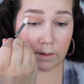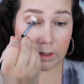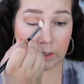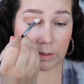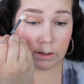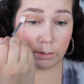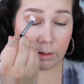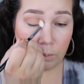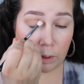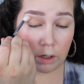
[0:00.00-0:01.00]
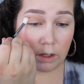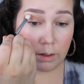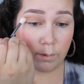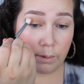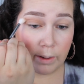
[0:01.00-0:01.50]
I want this to be more all
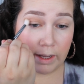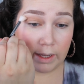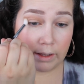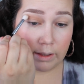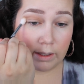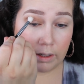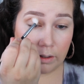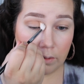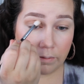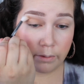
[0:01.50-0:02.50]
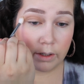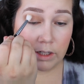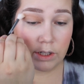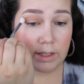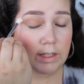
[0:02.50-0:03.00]
over my eyelid for a
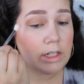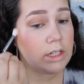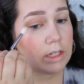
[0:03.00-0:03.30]
transition